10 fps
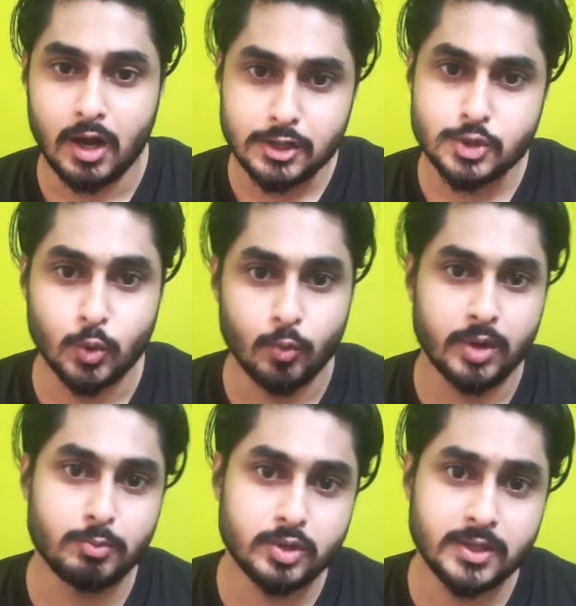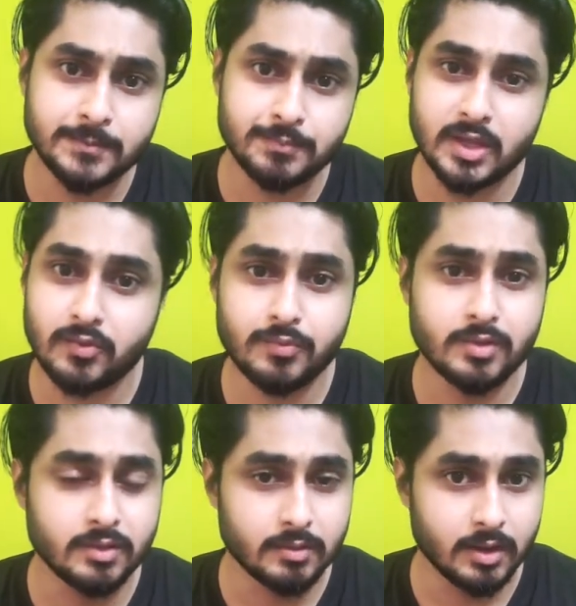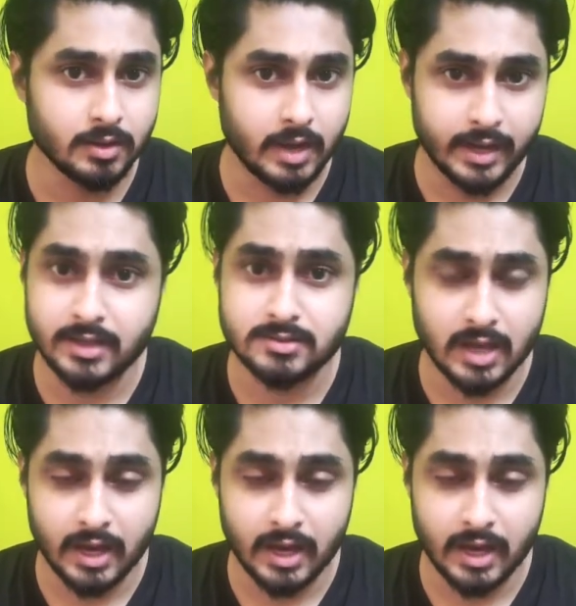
Also, one more thing, if your